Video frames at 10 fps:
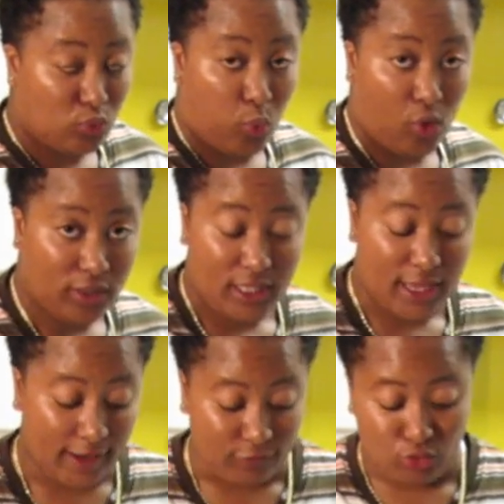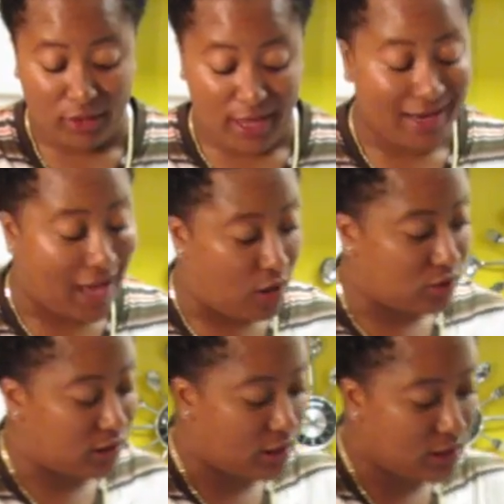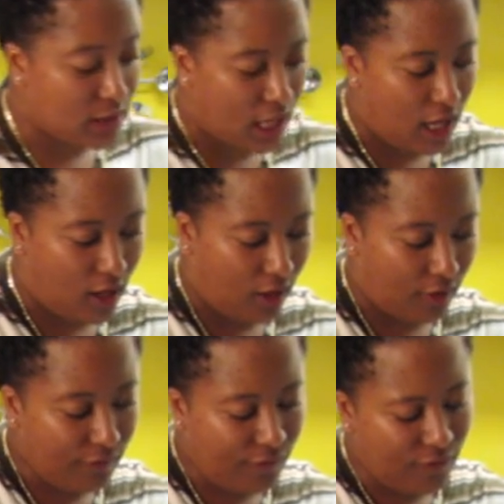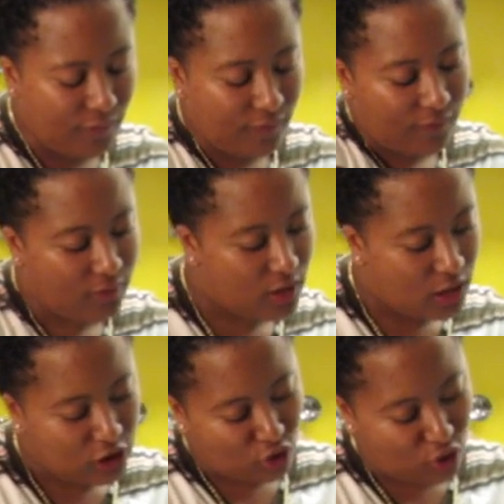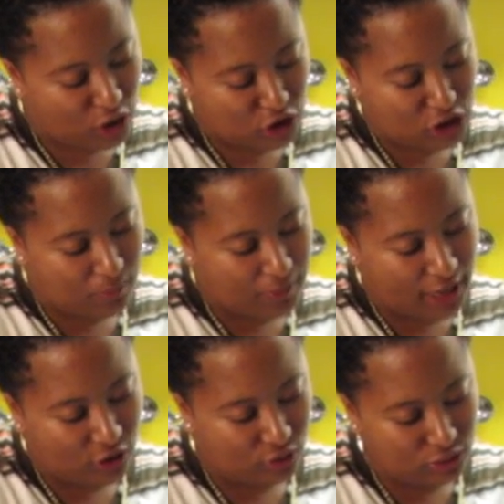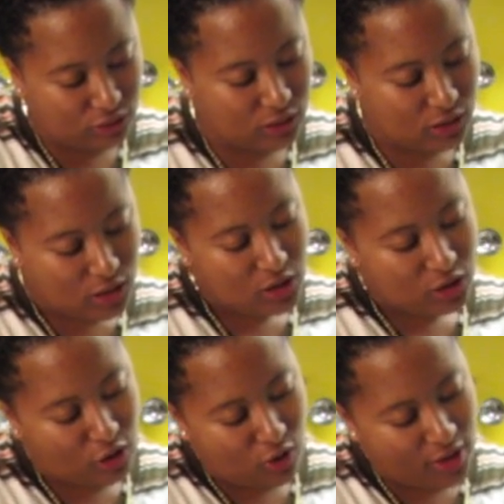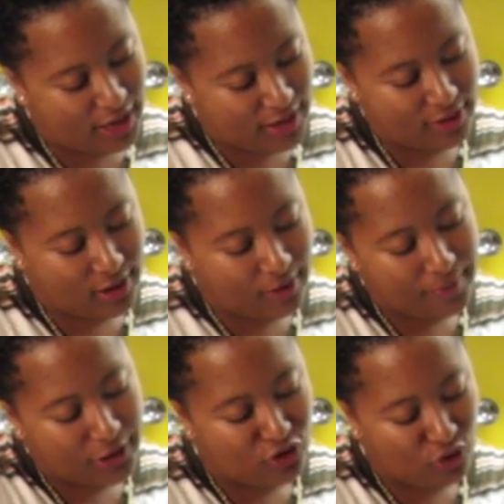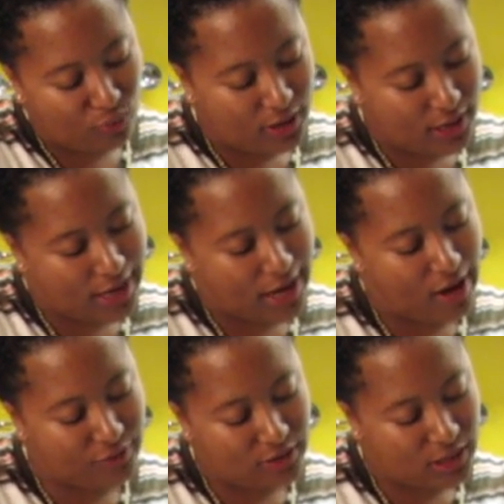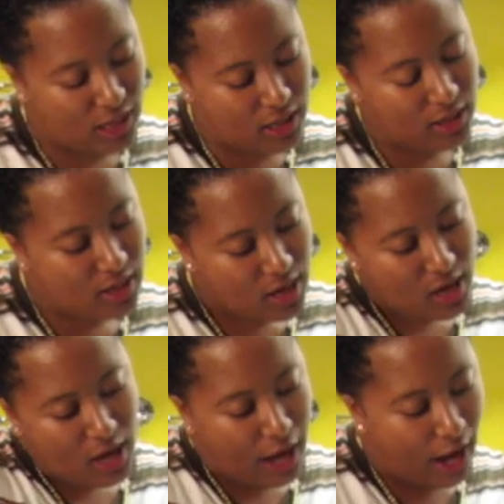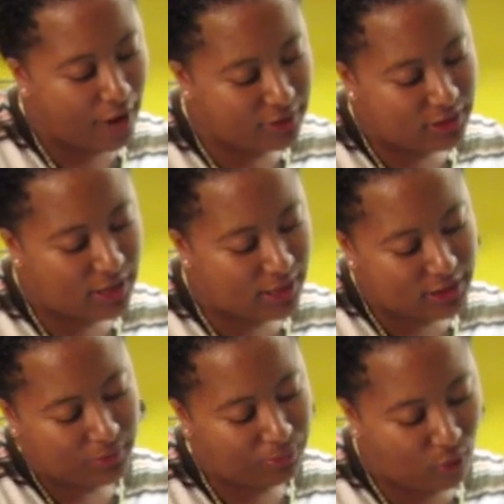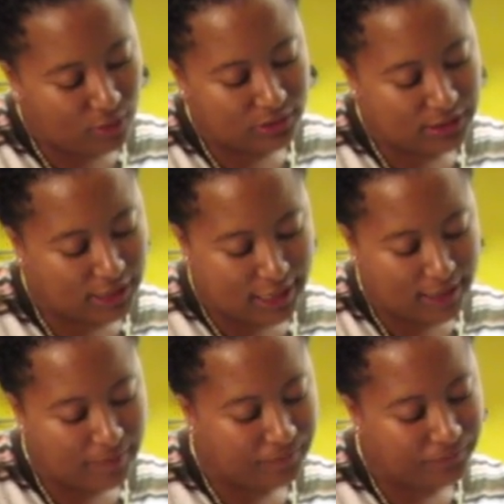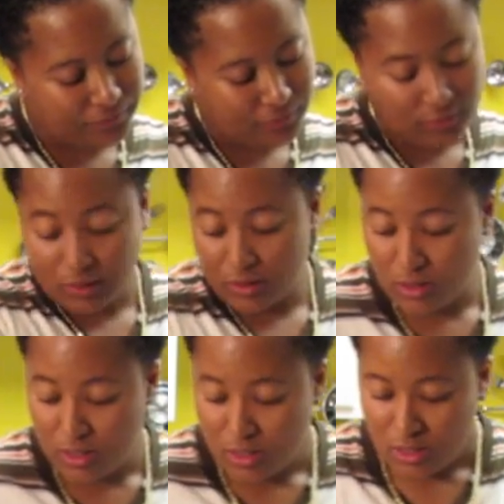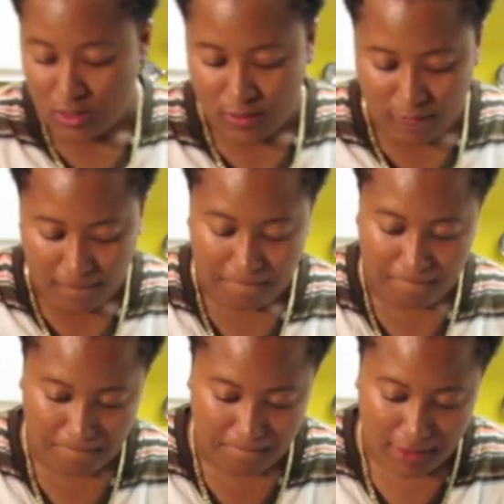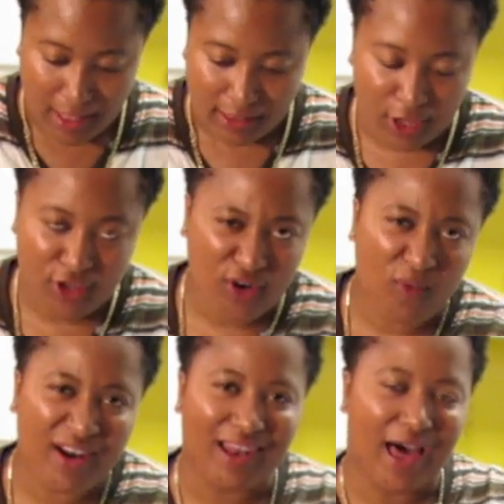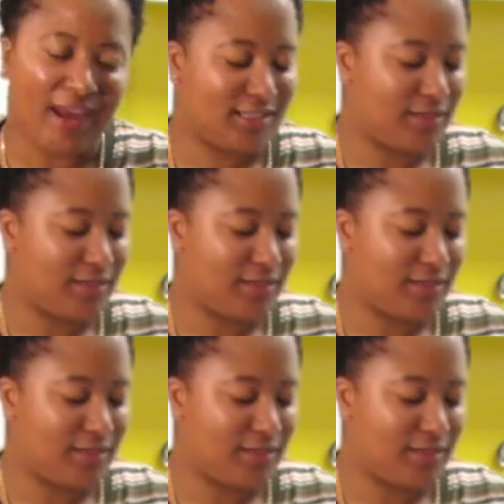1 can of 28 ounces of crushed tomatoes, throw that in there, make sure we get everything. Everything is important to get. Now you don't want a lot of